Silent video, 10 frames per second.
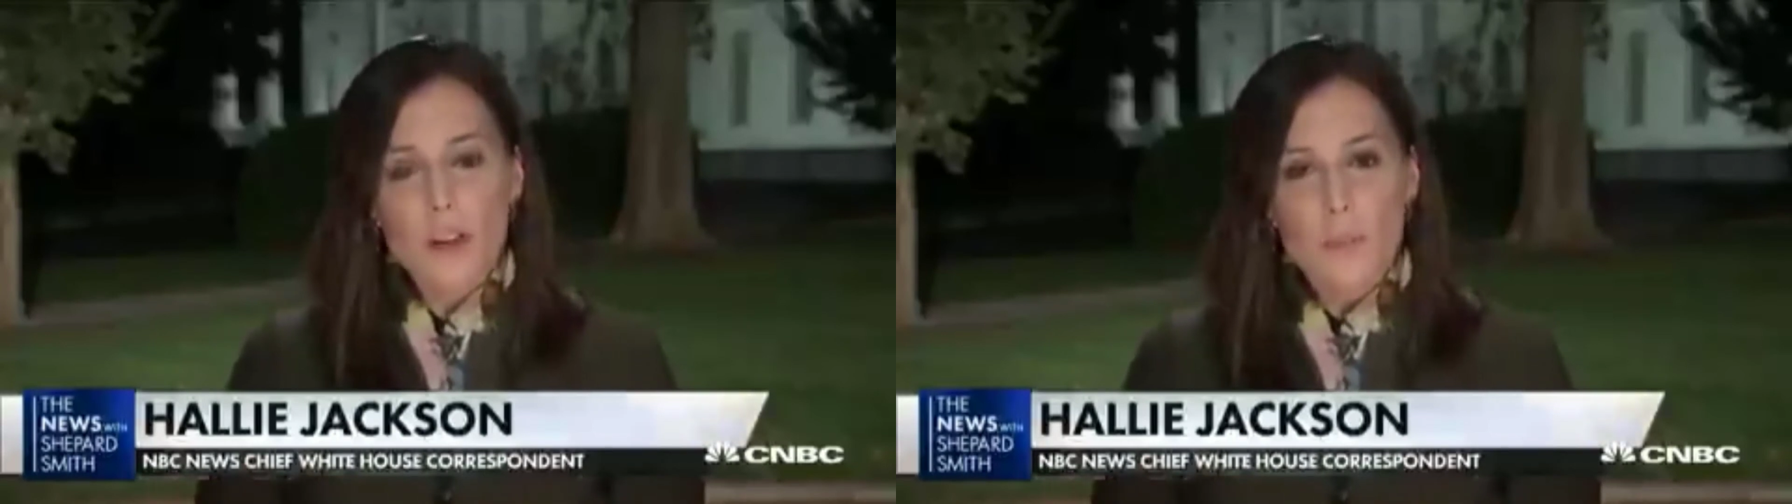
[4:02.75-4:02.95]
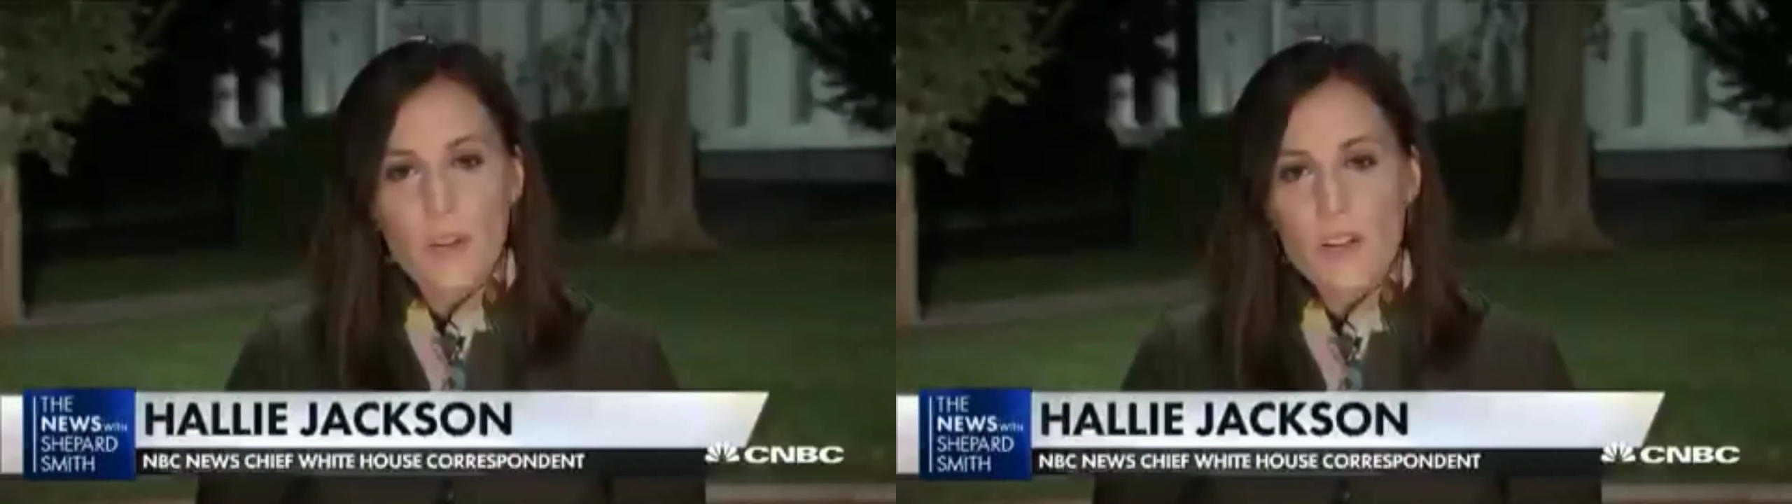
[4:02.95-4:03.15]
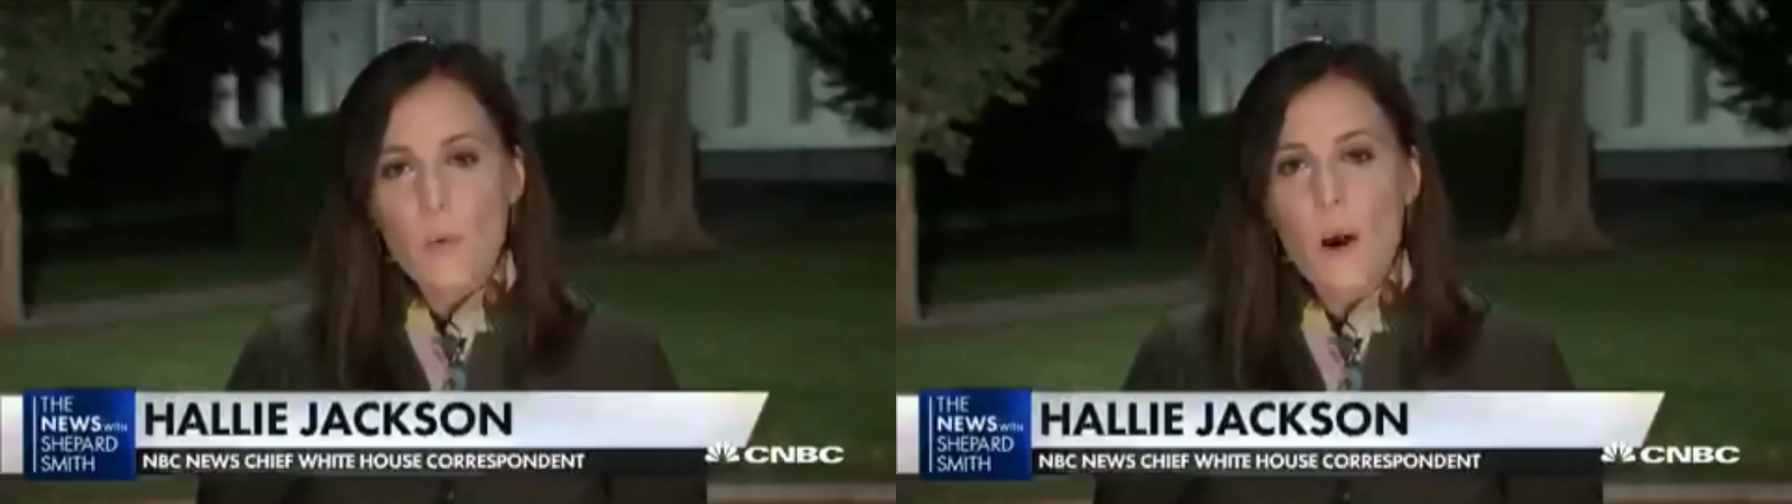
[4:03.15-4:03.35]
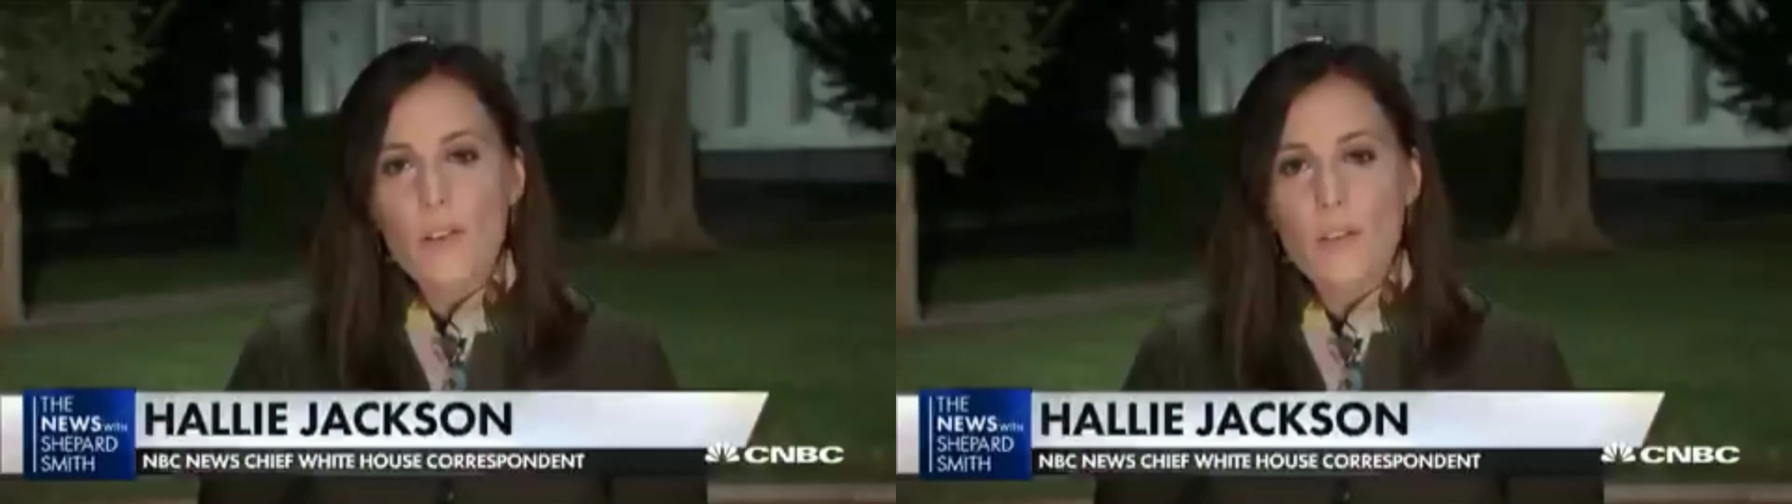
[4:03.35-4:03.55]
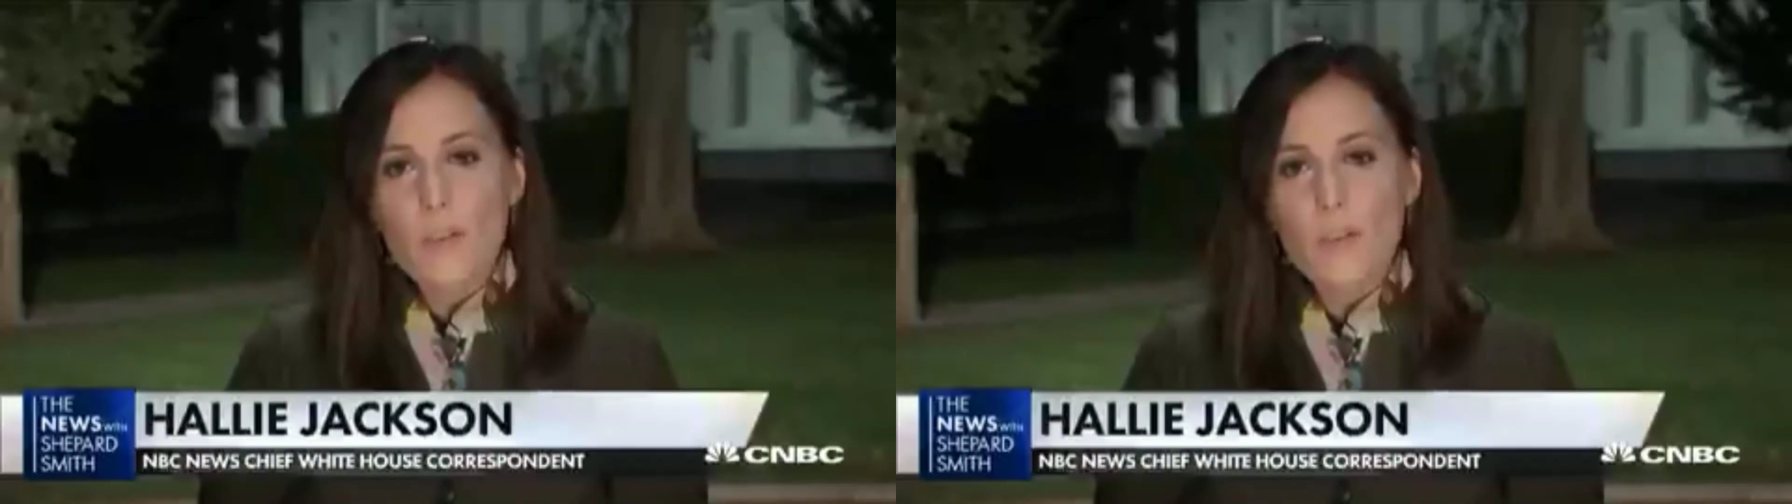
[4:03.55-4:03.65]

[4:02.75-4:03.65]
Shep, that he wants